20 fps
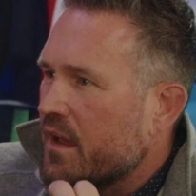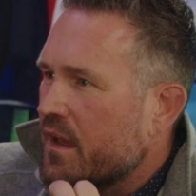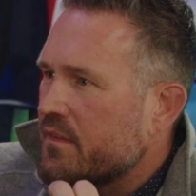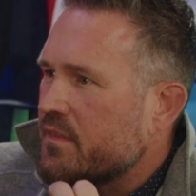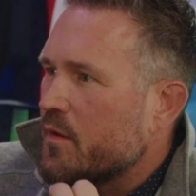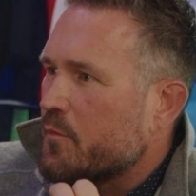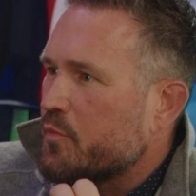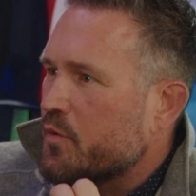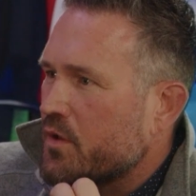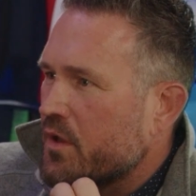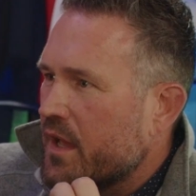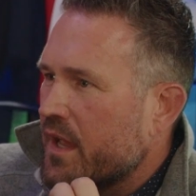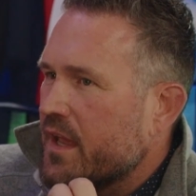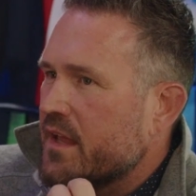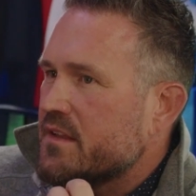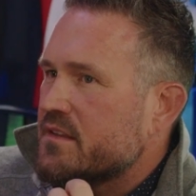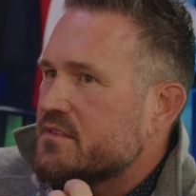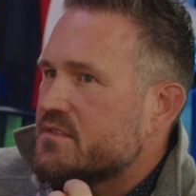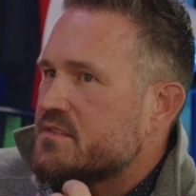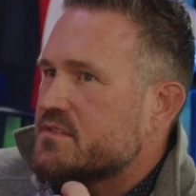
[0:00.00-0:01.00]
And the
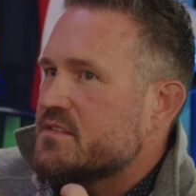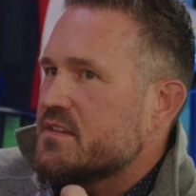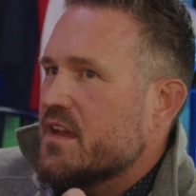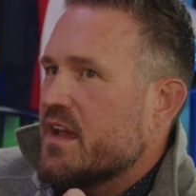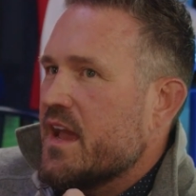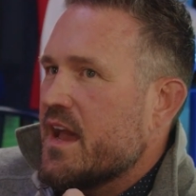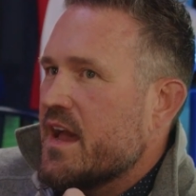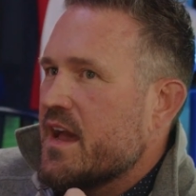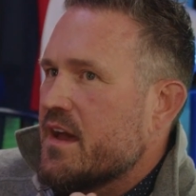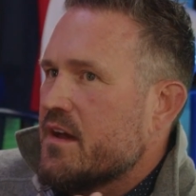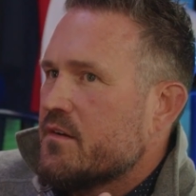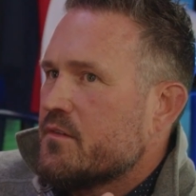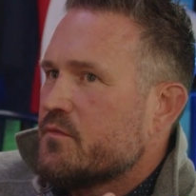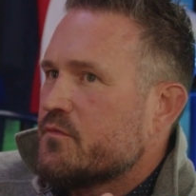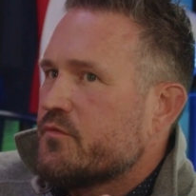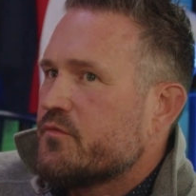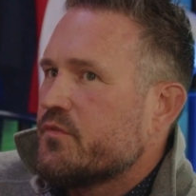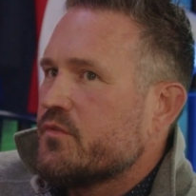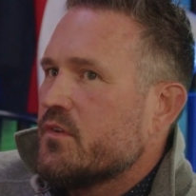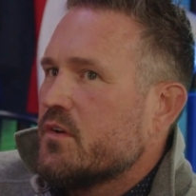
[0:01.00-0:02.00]
plants
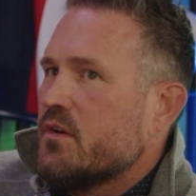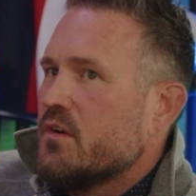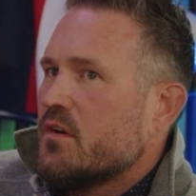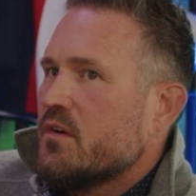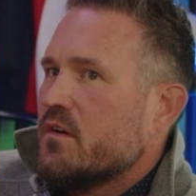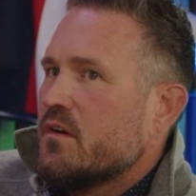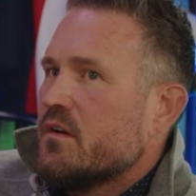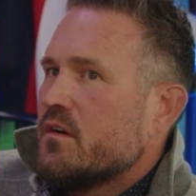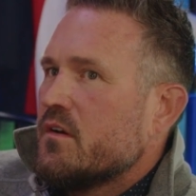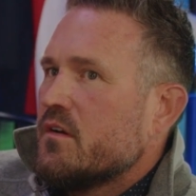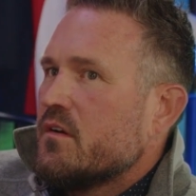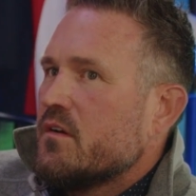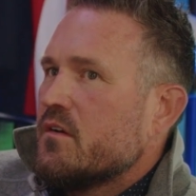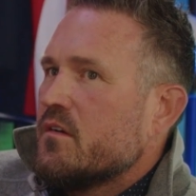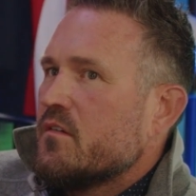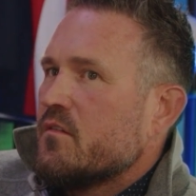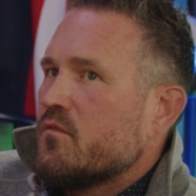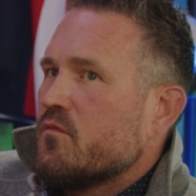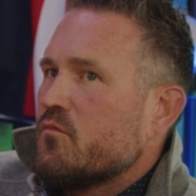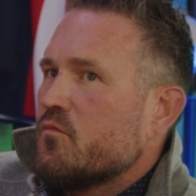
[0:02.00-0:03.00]
have
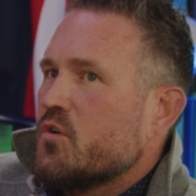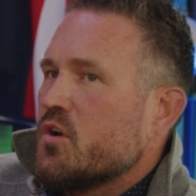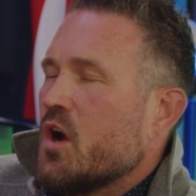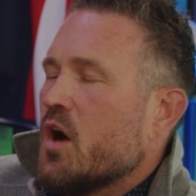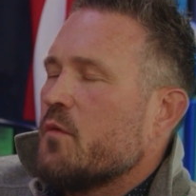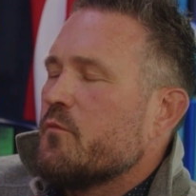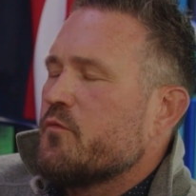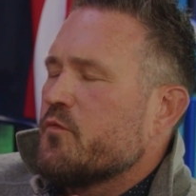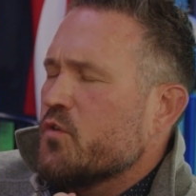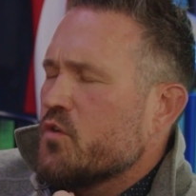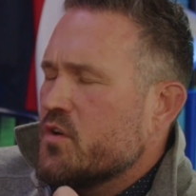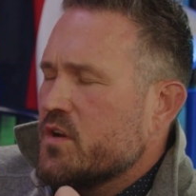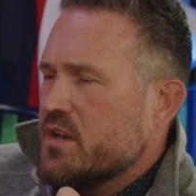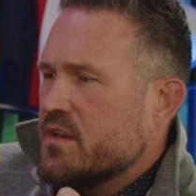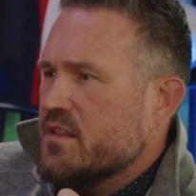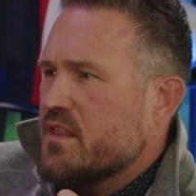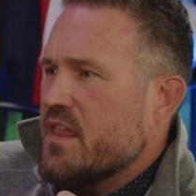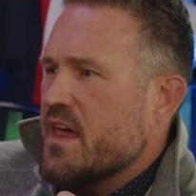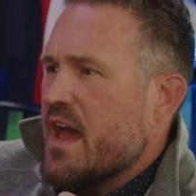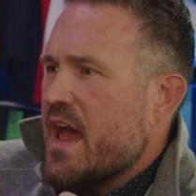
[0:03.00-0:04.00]

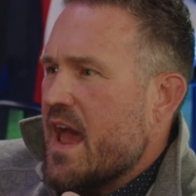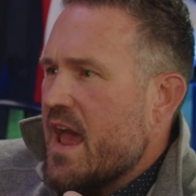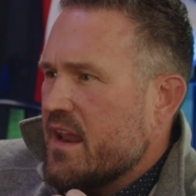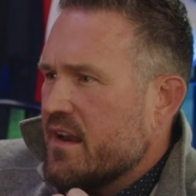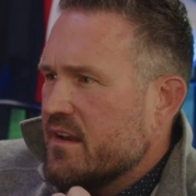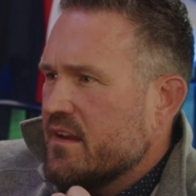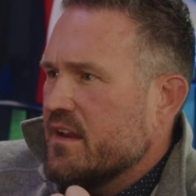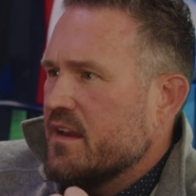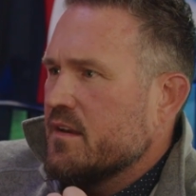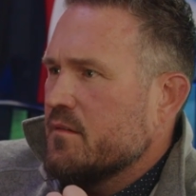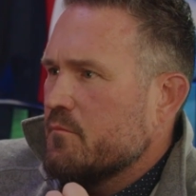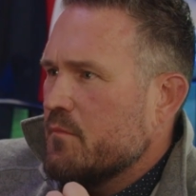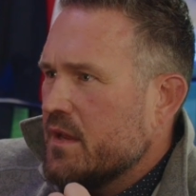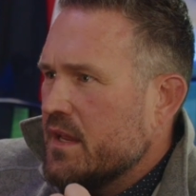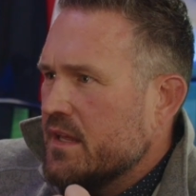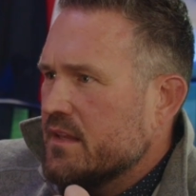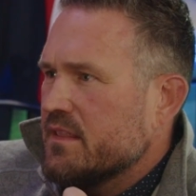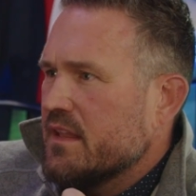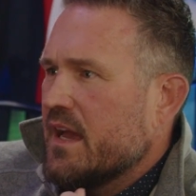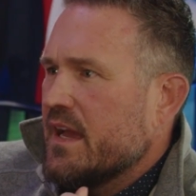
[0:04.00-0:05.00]
comforted that. In
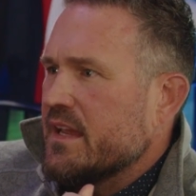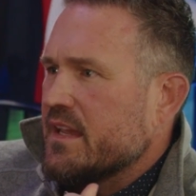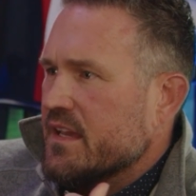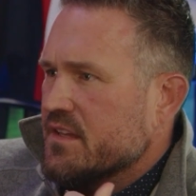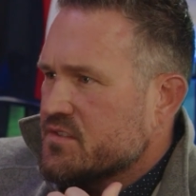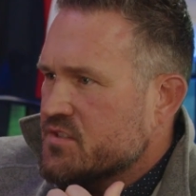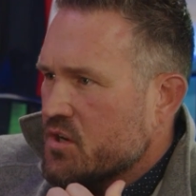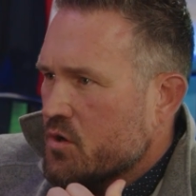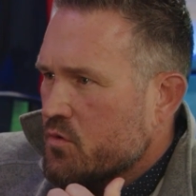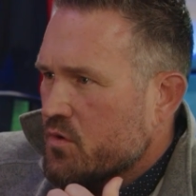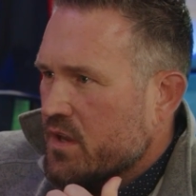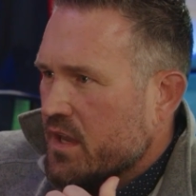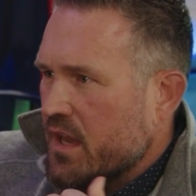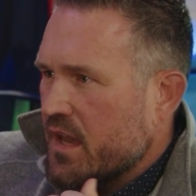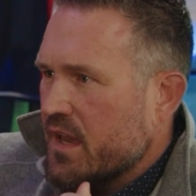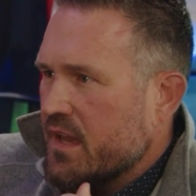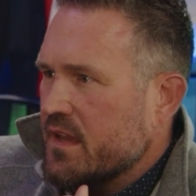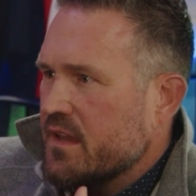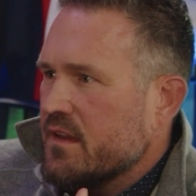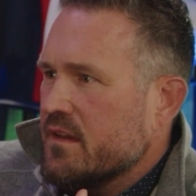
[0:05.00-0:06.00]
me, like, it's okay.